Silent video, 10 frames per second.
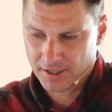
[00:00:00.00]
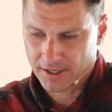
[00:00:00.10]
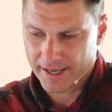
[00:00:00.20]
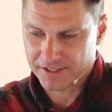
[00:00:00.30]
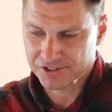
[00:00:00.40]

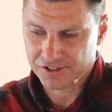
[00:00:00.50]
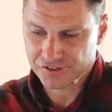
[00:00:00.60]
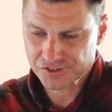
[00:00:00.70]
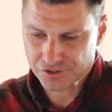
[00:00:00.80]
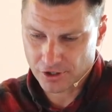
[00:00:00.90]
as
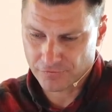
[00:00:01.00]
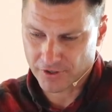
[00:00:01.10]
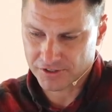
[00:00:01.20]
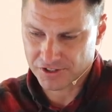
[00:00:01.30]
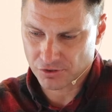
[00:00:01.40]

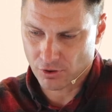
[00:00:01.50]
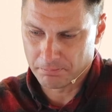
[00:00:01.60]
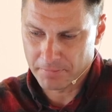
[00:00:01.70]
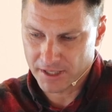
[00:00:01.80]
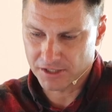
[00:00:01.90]
servants or
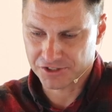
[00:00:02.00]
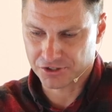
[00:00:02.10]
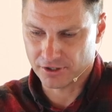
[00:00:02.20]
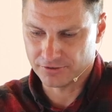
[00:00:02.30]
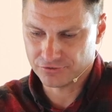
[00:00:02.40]

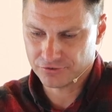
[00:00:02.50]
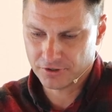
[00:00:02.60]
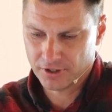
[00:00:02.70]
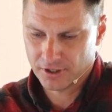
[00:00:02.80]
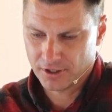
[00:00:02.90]
ministers
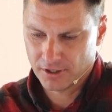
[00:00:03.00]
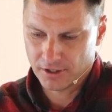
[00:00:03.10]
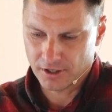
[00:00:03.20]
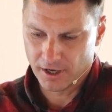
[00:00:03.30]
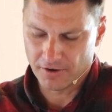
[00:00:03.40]

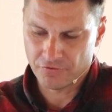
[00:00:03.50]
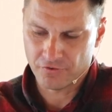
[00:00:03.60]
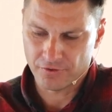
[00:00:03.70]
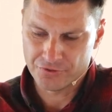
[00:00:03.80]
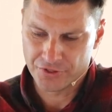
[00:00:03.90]
of
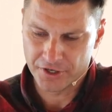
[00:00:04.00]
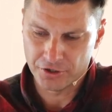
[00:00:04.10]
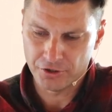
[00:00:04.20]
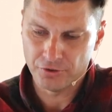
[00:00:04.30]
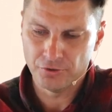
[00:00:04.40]
the
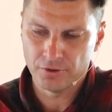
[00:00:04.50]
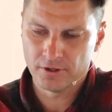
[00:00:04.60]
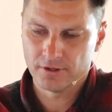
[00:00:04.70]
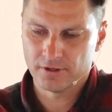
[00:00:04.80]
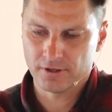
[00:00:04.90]
new
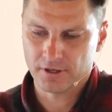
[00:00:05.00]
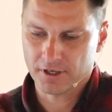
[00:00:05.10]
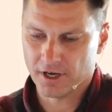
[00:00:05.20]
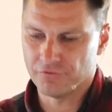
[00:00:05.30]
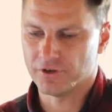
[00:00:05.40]

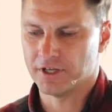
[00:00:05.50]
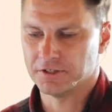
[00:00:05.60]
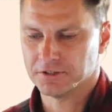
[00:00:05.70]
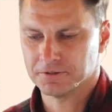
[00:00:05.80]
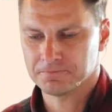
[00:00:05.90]
covenant.
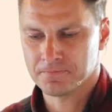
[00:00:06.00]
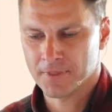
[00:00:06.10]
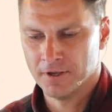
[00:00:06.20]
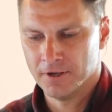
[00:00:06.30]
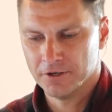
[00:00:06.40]

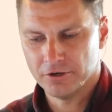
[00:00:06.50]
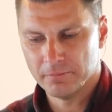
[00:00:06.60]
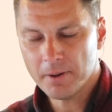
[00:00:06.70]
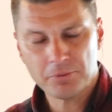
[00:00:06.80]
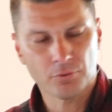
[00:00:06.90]
You
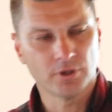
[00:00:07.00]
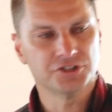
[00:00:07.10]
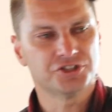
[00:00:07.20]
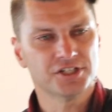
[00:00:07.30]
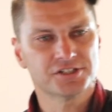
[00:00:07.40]
remember when
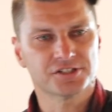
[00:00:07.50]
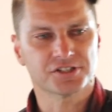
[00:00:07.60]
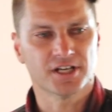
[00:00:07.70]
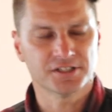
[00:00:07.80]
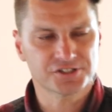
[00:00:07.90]
Jesus
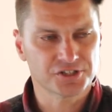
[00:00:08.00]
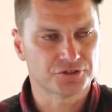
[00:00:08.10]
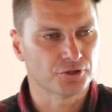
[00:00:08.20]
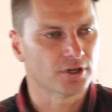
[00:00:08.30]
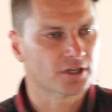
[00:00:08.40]

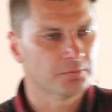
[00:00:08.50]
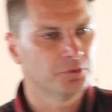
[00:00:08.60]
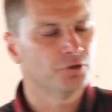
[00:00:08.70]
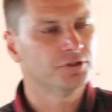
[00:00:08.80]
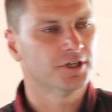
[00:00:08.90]
instituted
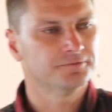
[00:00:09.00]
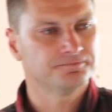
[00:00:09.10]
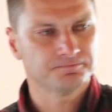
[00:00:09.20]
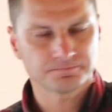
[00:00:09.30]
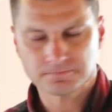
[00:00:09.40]
communion,
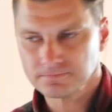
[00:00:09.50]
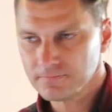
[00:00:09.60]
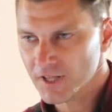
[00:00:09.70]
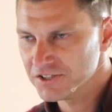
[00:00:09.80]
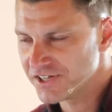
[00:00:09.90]

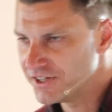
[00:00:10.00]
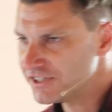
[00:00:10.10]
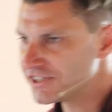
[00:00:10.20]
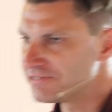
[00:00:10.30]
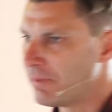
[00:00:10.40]
he said,
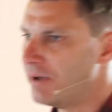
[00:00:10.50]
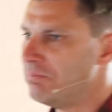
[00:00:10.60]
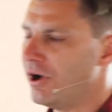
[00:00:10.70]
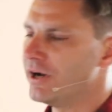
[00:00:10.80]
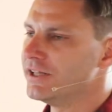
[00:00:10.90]
This is my
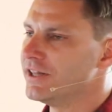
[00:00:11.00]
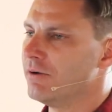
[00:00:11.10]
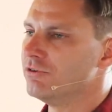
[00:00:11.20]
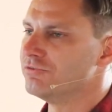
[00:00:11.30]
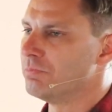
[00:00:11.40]
body that
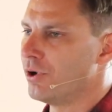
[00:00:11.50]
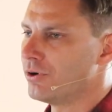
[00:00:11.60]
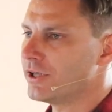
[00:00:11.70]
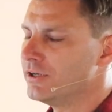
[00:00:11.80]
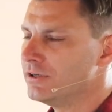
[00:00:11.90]
was
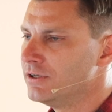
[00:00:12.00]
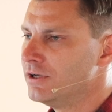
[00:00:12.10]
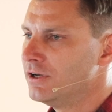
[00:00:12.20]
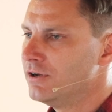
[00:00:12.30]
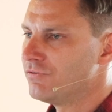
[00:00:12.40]
broken
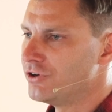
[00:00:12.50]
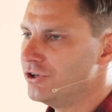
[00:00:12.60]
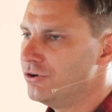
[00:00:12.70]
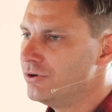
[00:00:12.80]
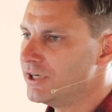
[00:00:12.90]
for
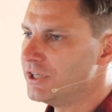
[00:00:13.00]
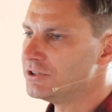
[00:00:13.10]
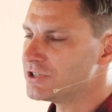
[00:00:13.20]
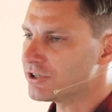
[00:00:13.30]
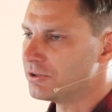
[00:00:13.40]
you. And he
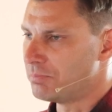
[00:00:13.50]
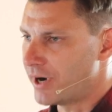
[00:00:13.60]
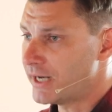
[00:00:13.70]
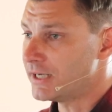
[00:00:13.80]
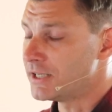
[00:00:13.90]
took the
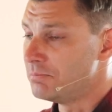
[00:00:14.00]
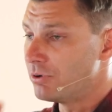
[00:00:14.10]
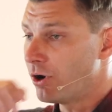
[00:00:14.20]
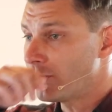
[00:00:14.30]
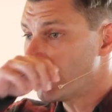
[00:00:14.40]
bread and he
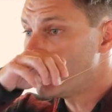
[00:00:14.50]
broke it.